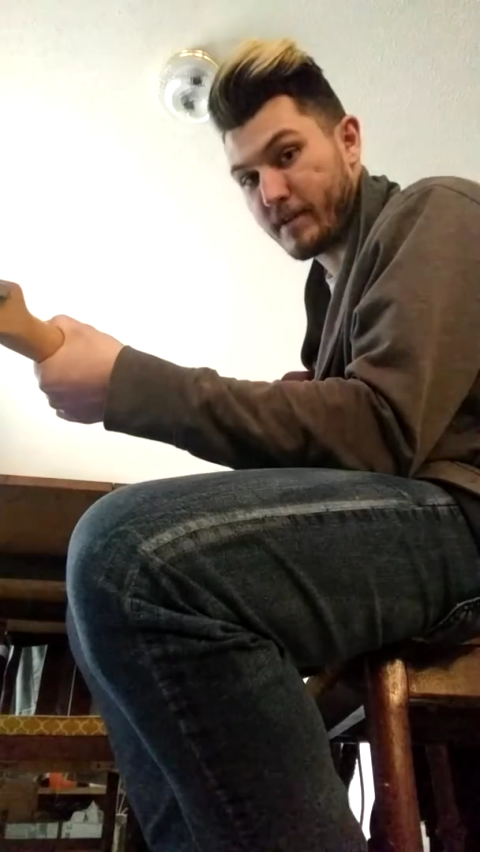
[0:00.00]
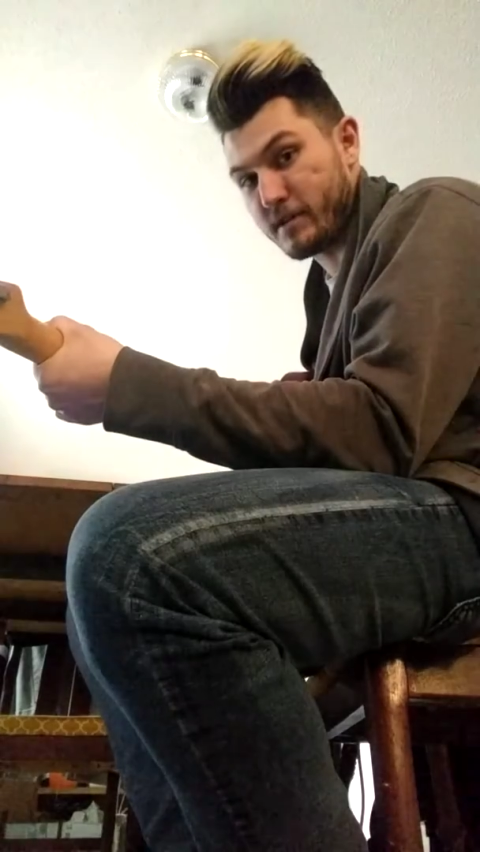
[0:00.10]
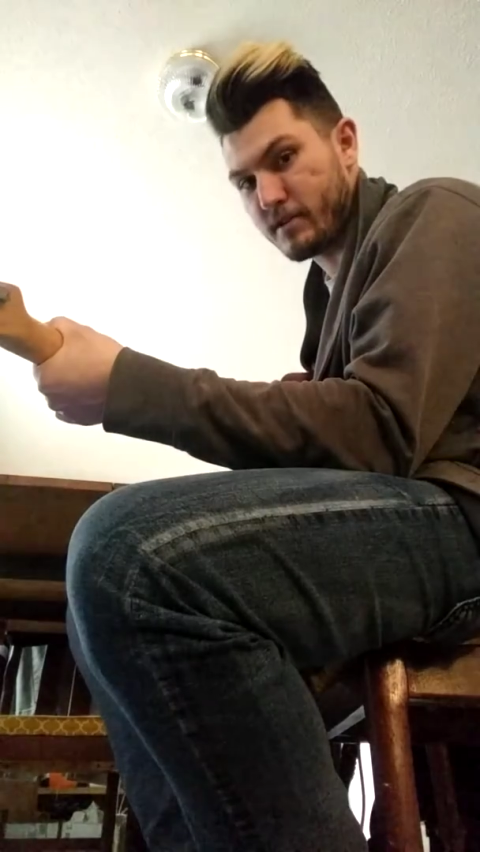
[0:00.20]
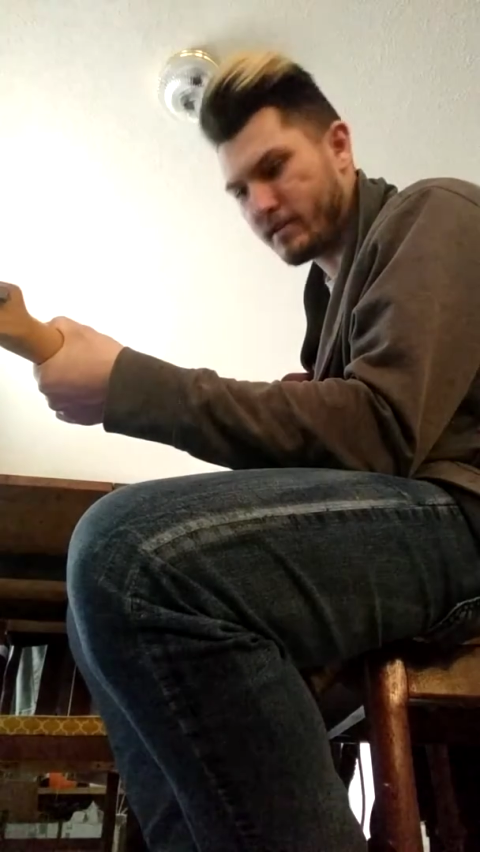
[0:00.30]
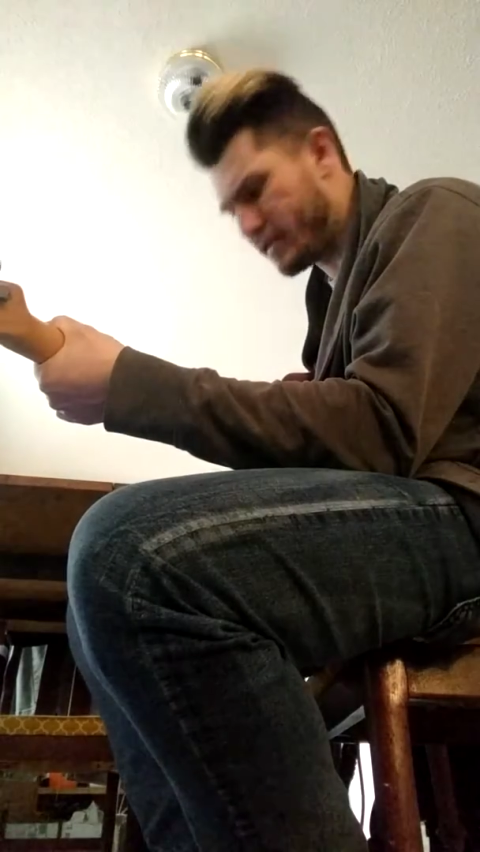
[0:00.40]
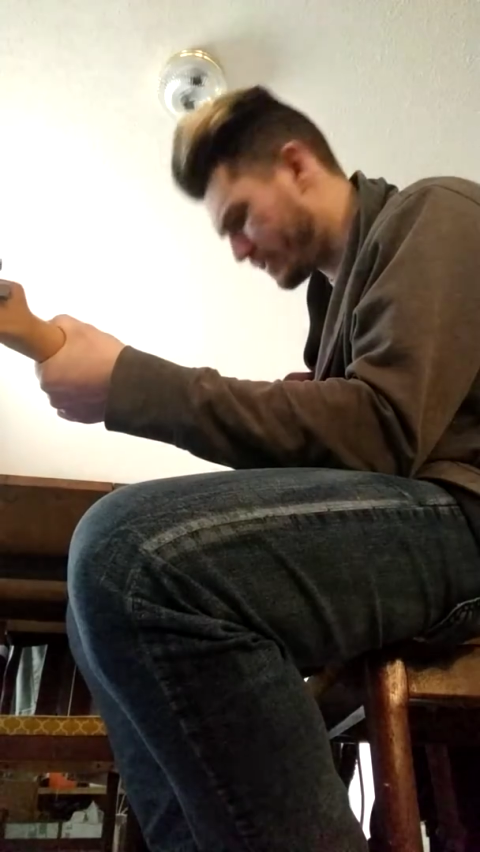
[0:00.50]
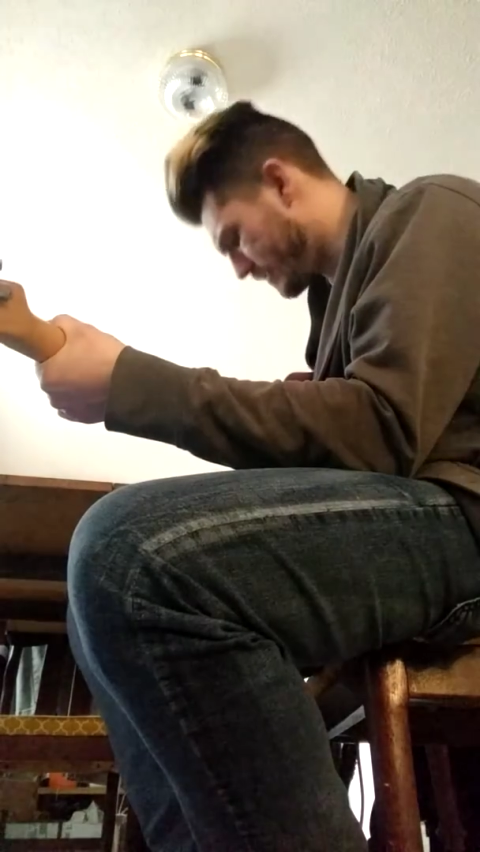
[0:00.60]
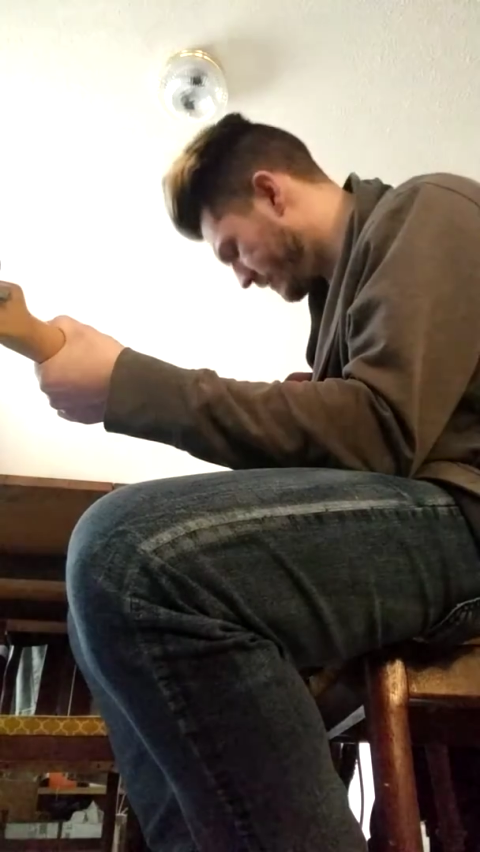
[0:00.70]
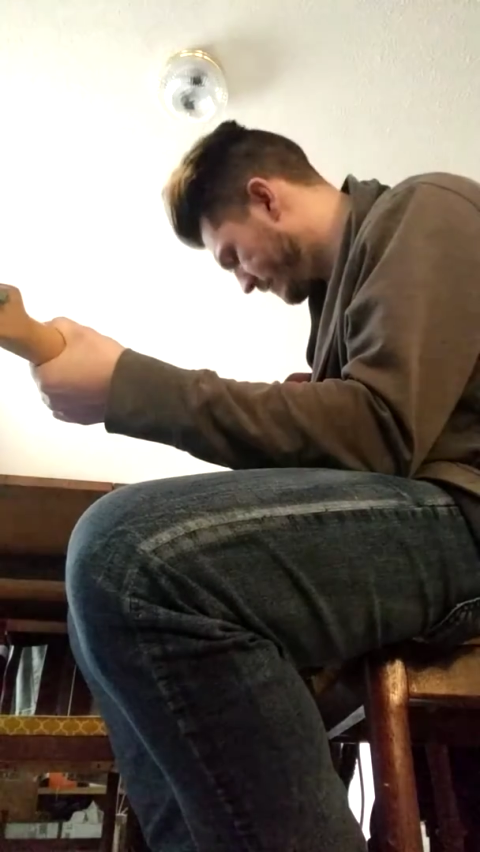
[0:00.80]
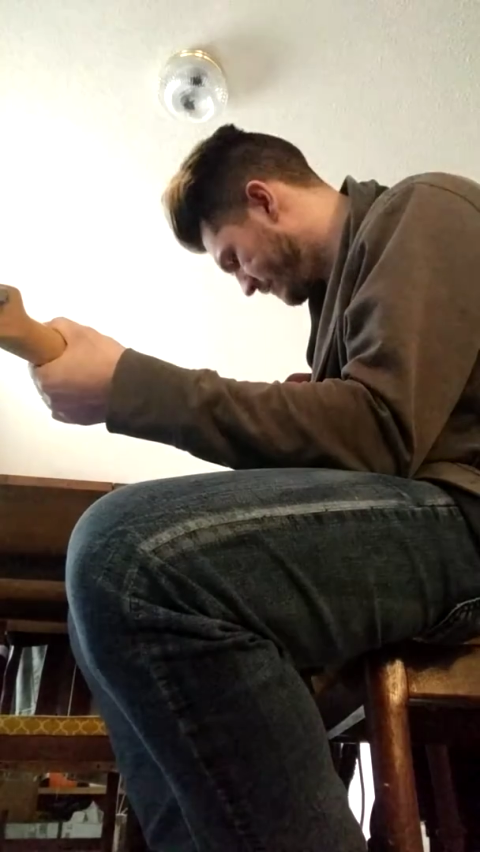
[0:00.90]
if I turned it
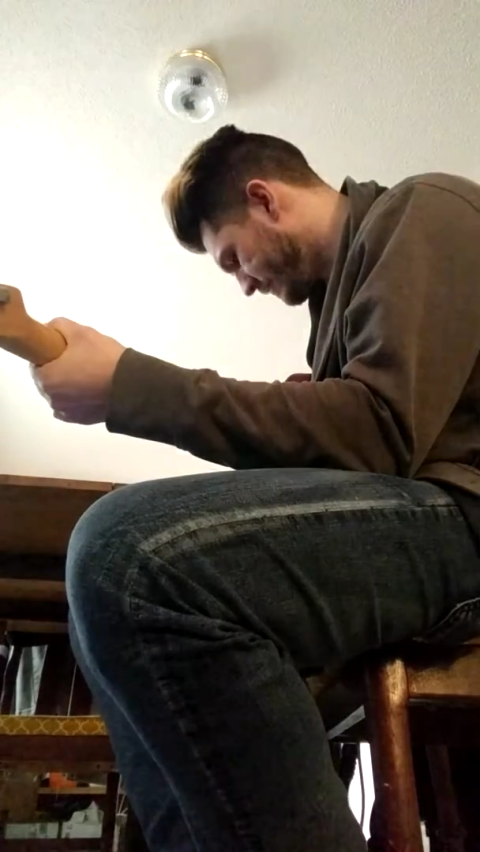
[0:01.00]
on.